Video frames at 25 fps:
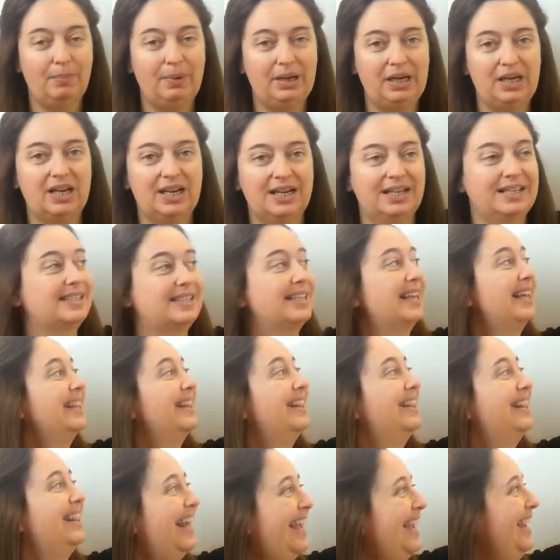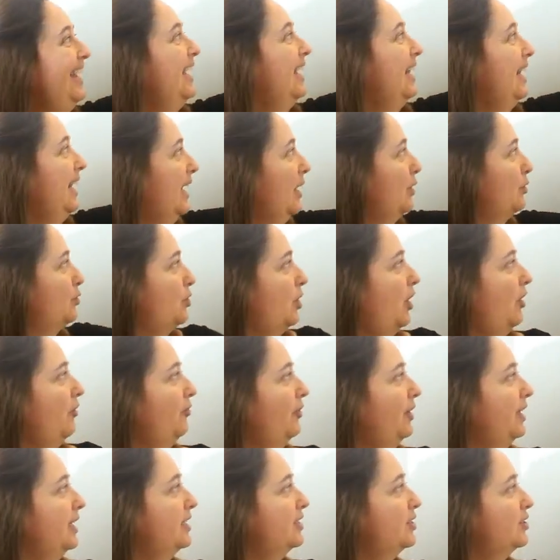because they allow
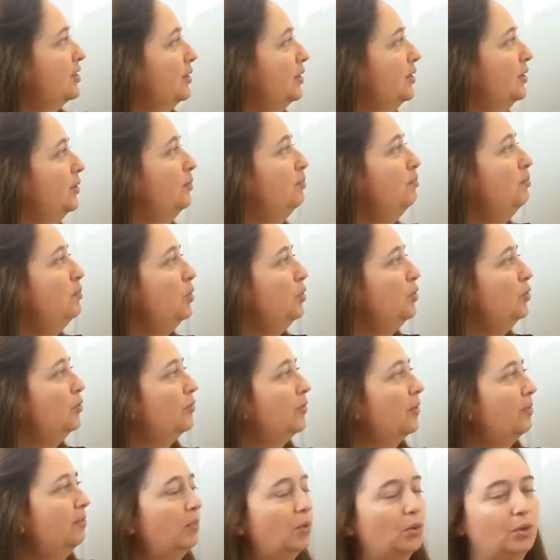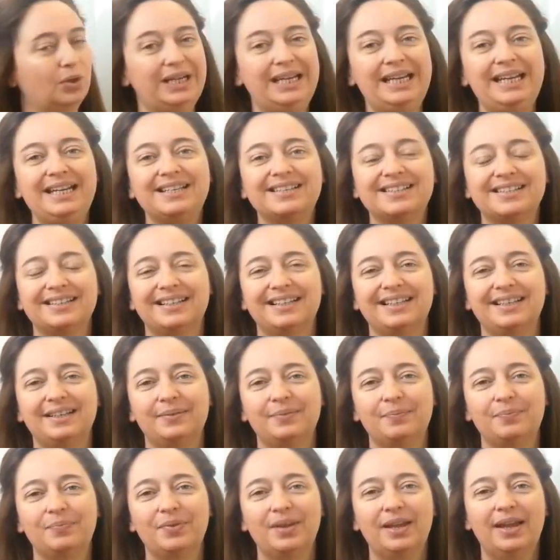traffic to move more easily.
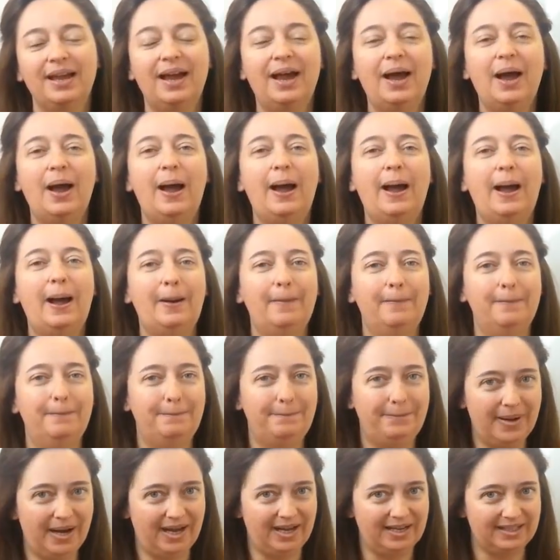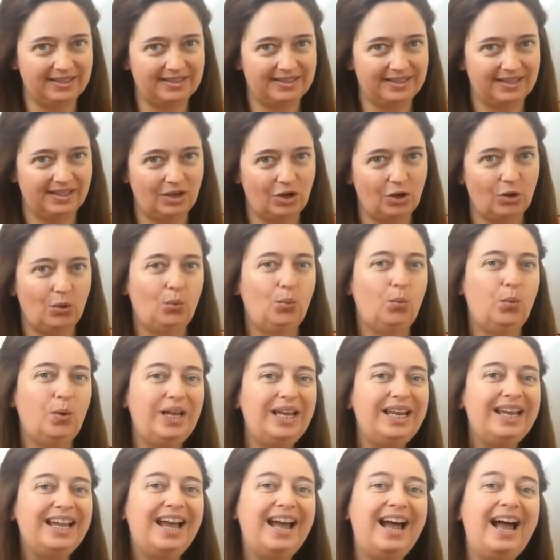But
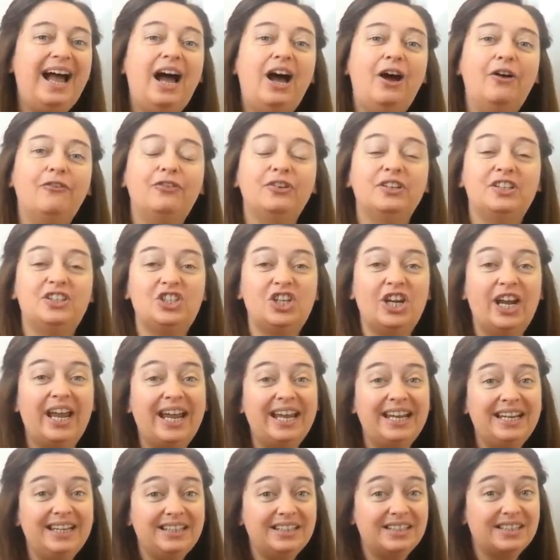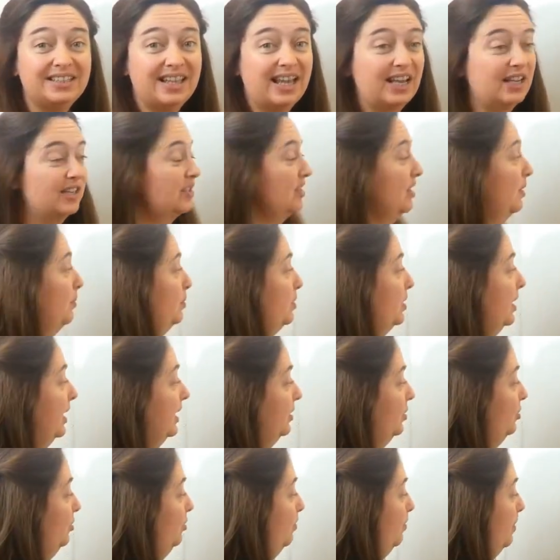we have changed that
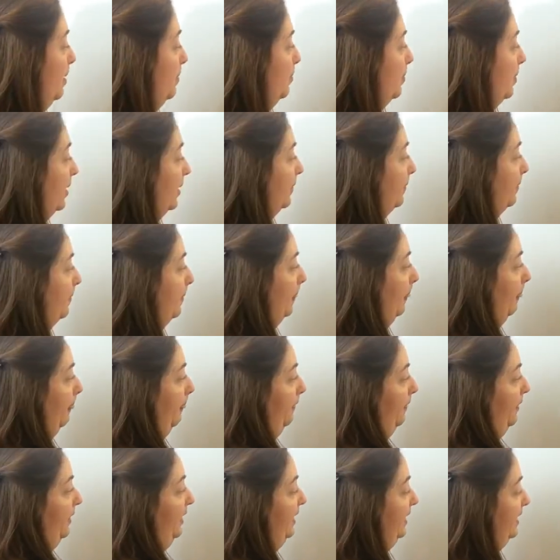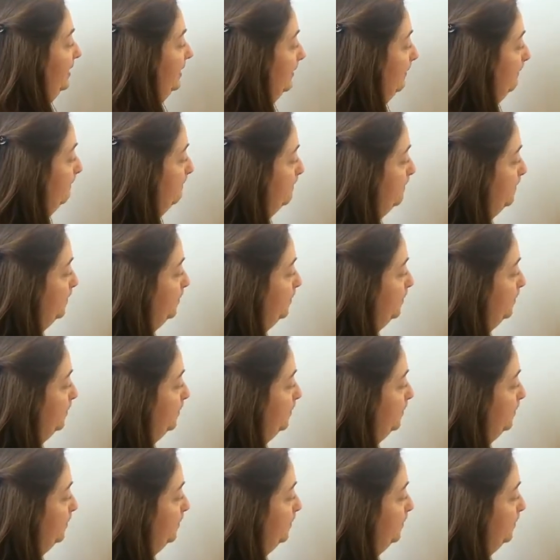subject. Do you remember? Here,